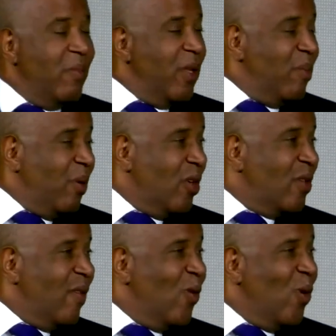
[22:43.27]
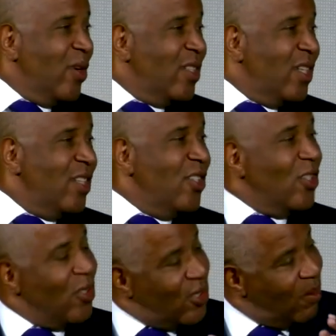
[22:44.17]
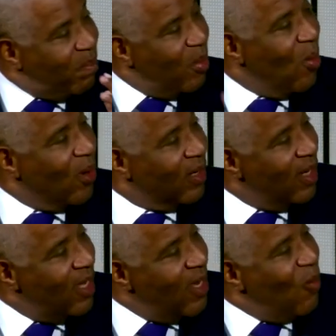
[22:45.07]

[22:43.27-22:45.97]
from other parts of our organization to support